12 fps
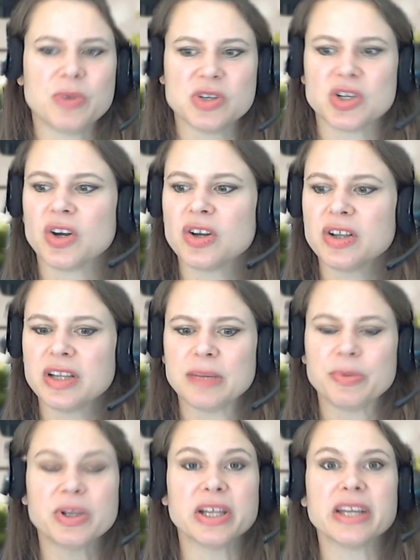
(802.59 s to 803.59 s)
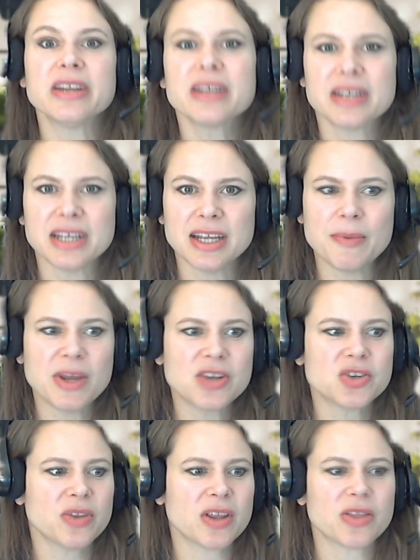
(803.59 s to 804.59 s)
internally politically to make
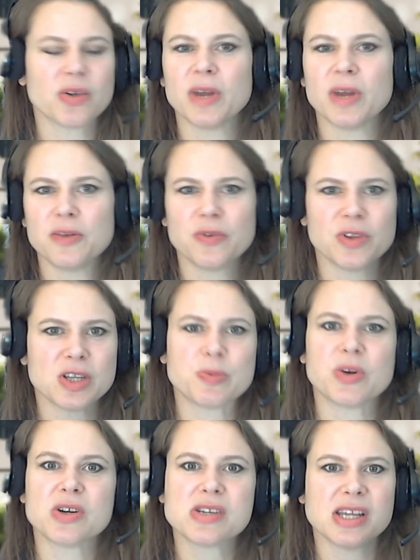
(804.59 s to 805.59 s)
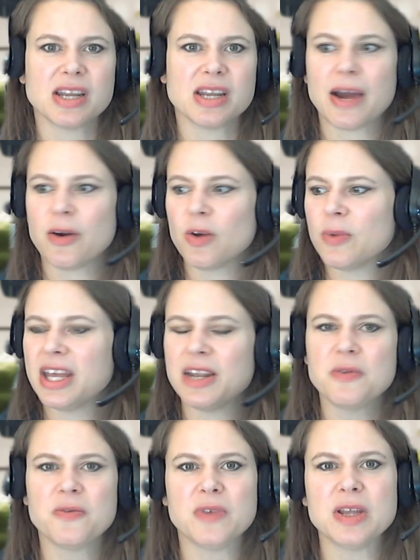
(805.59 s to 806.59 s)
sure that they're ready for this person how are we
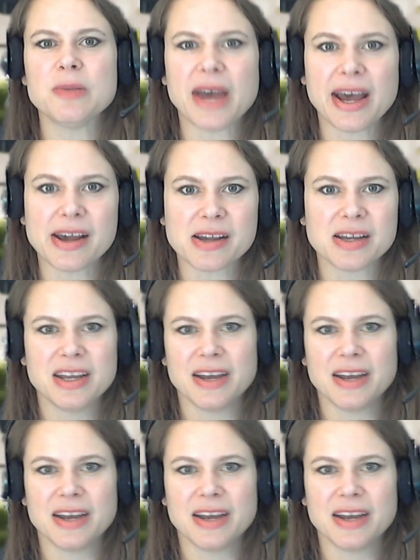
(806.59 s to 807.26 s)
getting feedback